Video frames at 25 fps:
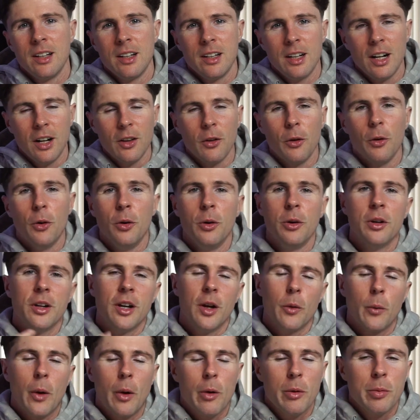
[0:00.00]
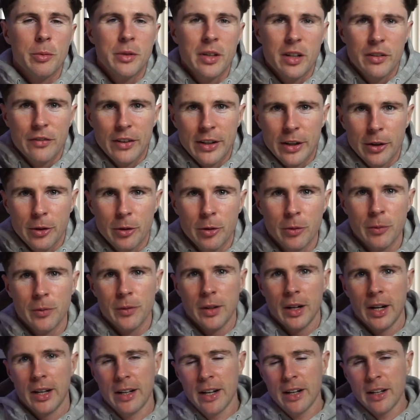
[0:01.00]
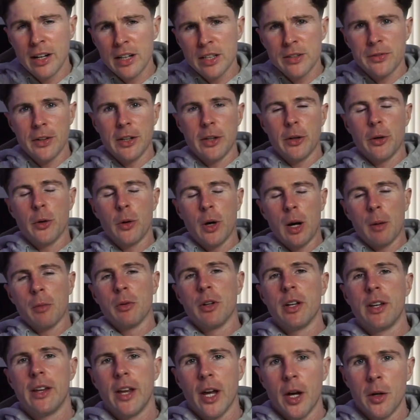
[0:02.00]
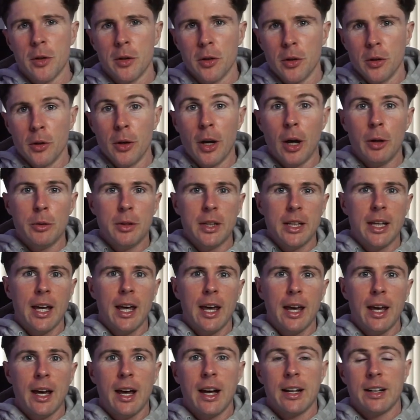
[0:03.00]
Hello and welcome to the video, and in this video I'm going to tell you how to get